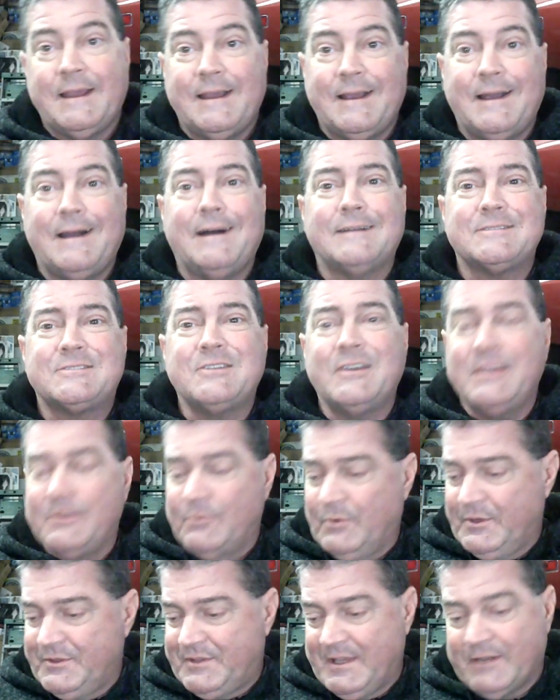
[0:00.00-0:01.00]
I'll show you
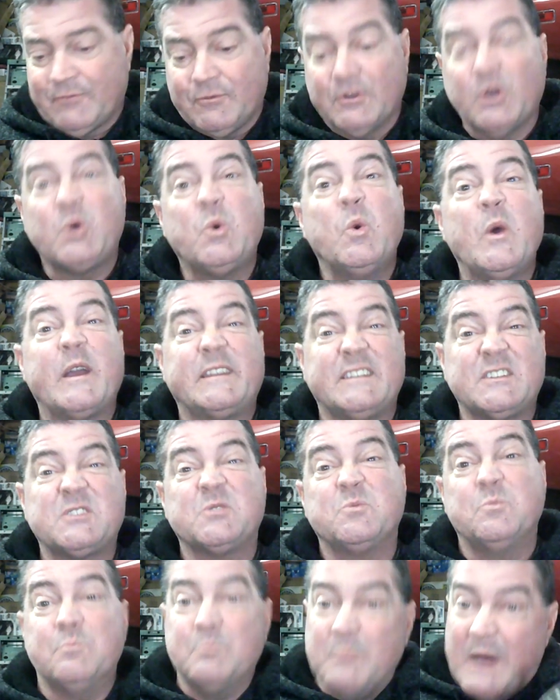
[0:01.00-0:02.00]
one thing real quick. This
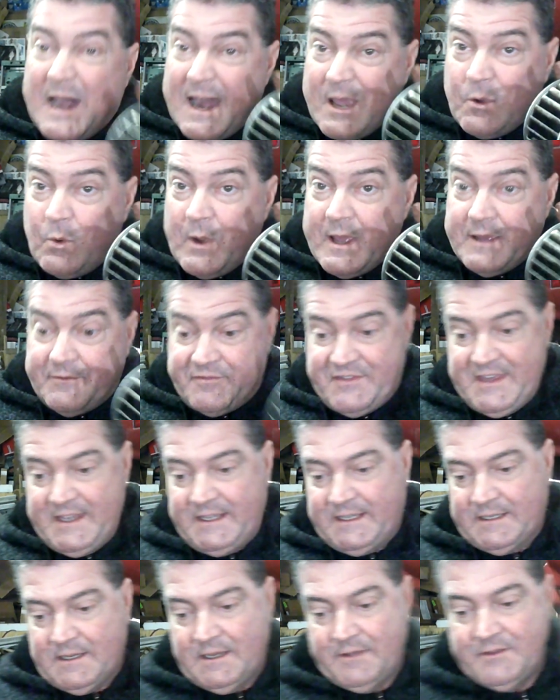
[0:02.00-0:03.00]
is my way of
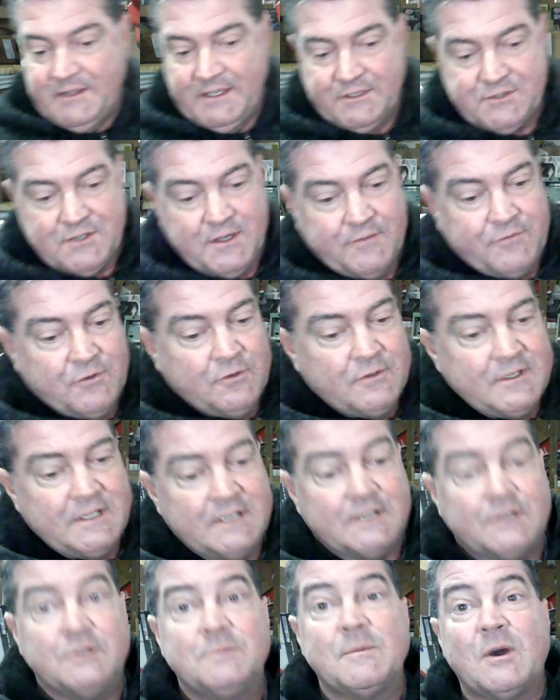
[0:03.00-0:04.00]
thinking on this. If you
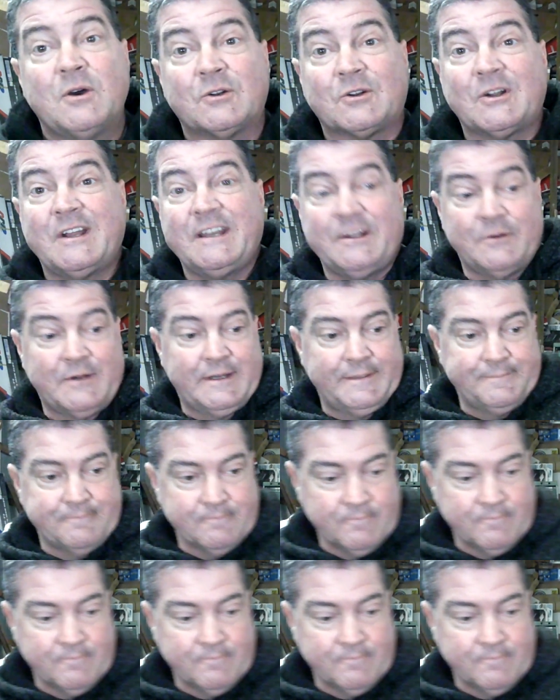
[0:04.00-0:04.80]
need a new motor anyway,